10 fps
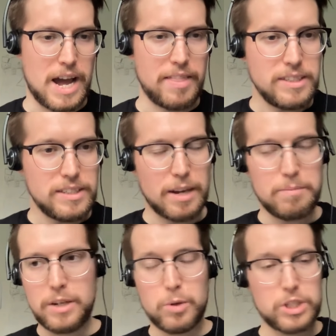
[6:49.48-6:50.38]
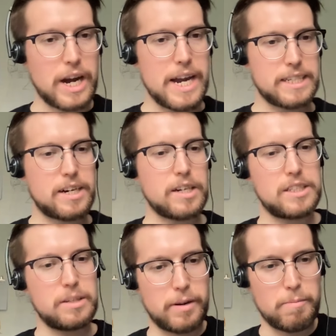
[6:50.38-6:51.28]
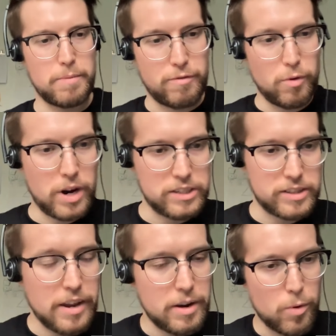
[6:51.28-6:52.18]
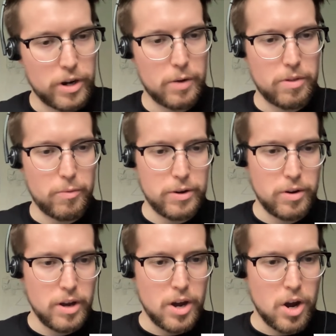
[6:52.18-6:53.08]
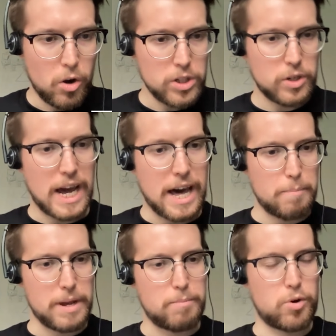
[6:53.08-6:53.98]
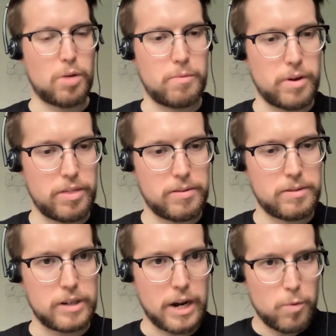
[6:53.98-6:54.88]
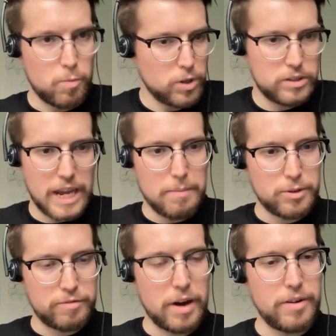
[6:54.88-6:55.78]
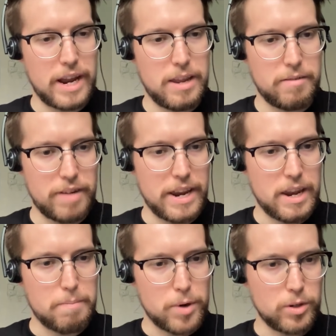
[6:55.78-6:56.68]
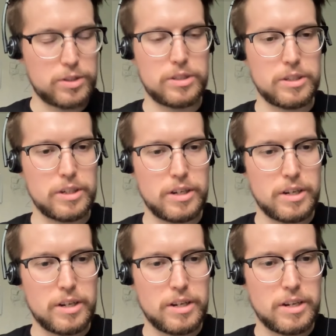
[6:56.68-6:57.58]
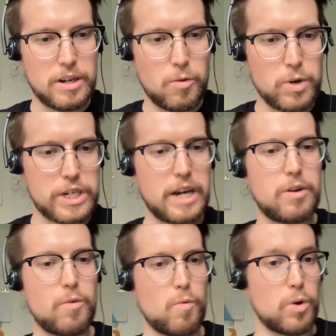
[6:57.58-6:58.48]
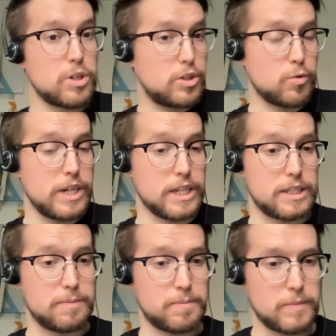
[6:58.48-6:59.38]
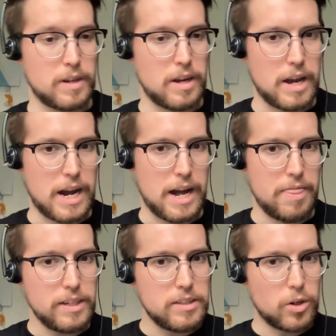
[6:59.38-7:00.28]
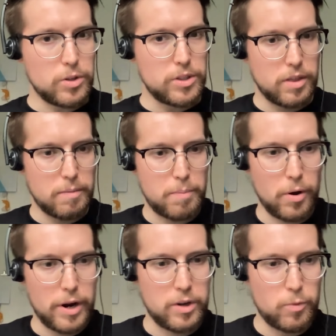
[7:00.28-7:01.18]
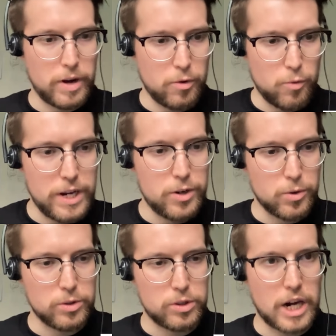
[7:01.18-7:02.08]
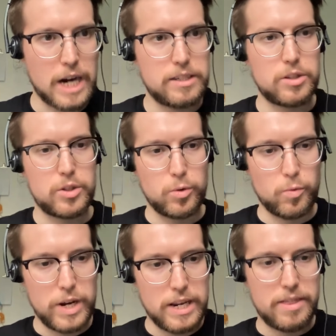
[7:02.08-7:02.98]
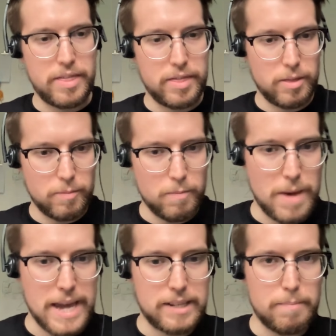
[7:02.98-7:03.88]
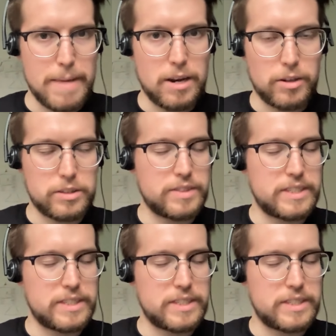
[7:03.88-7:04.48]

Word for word: And this is something which I, as a customer, before I started working with Read-O, also had a big problem with. I wasn't able to find any, find any books which I wanted to read. And this is also the point where Read-O started to really make, made lots